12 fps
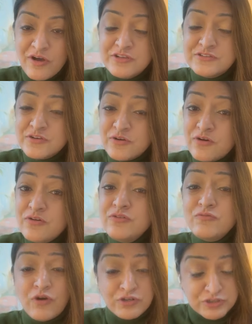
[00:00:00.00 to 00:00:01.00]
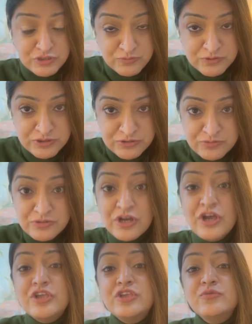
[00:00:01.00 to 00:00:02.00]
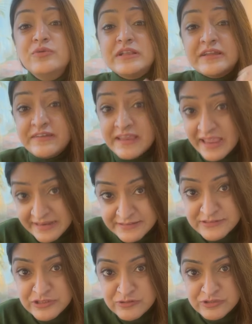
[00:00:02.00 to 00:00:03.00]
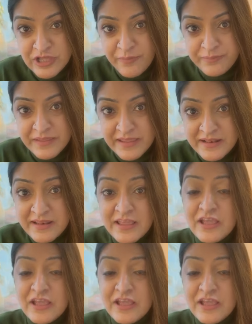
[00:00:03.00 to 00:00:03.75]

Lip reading: So what you will do, you will create a new thumbnail.